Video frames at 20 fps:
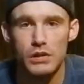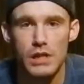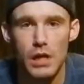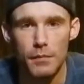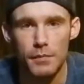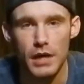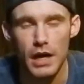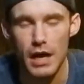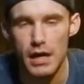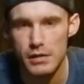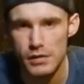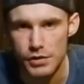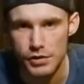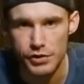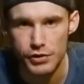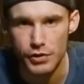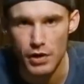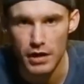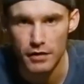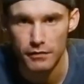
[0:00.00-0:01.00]
up, guys?
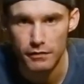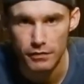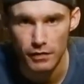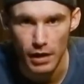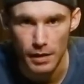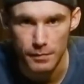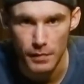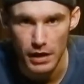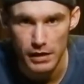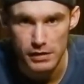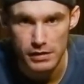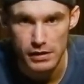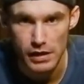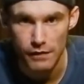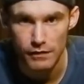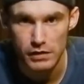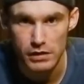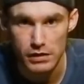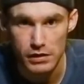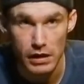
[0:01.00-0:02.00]
It's Dragonfly Mike
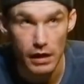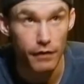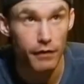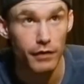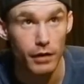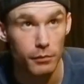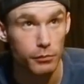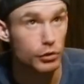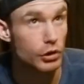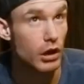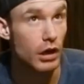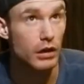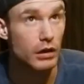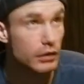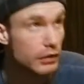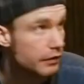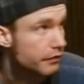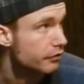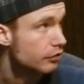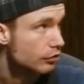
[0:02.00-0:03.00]
77. I'm trying
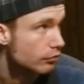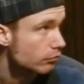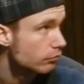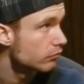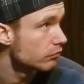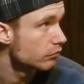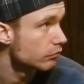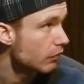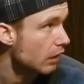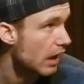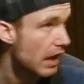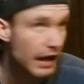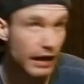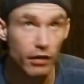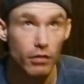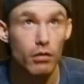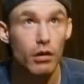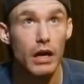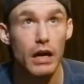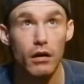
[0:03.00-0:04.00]
a different
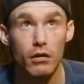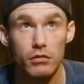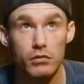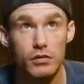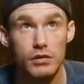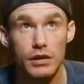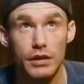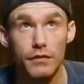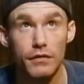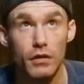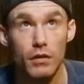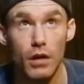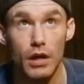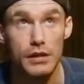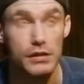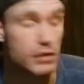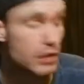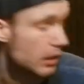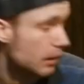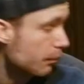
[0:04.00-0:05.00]
angle out, see if the
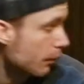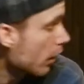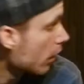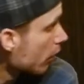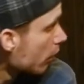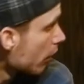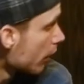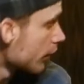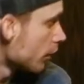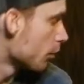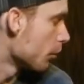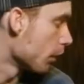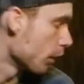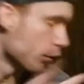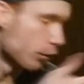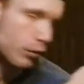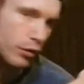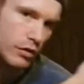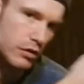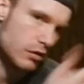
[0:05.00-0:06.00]
light's any better. I know my
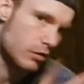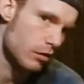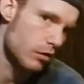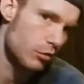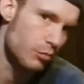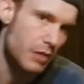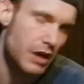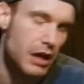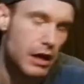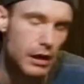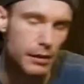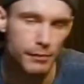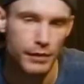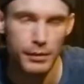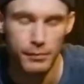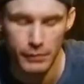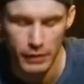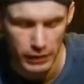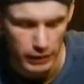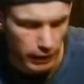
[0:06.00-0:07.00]
hookah's a little behind
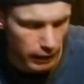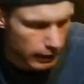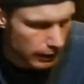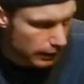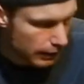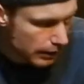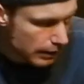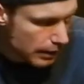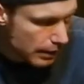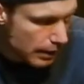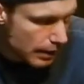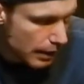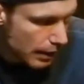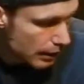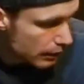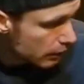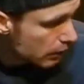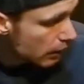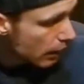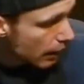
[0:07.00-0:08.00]
me, but
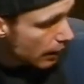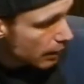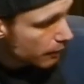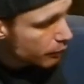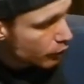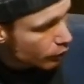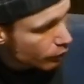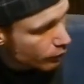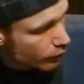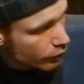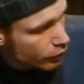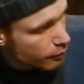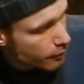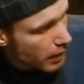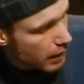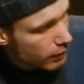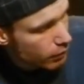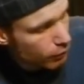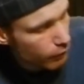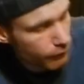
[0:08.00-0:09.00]
today I'm doing a
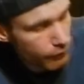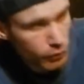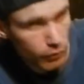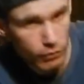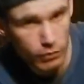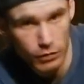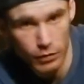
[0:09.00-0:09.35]
tobacco review.